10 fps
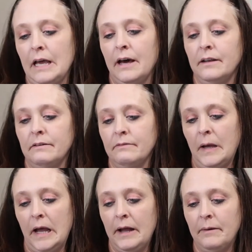out
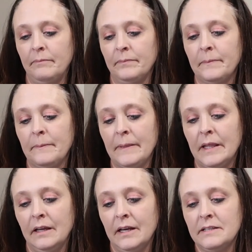of um,
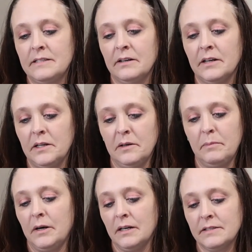a cereal
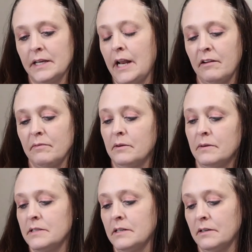box. I can't even
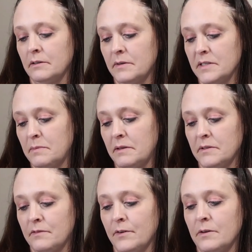remember what cereal it was, but it
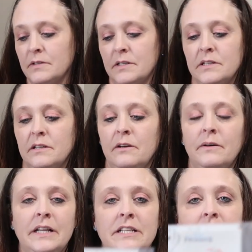was frozen too,
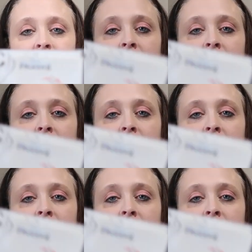and it's just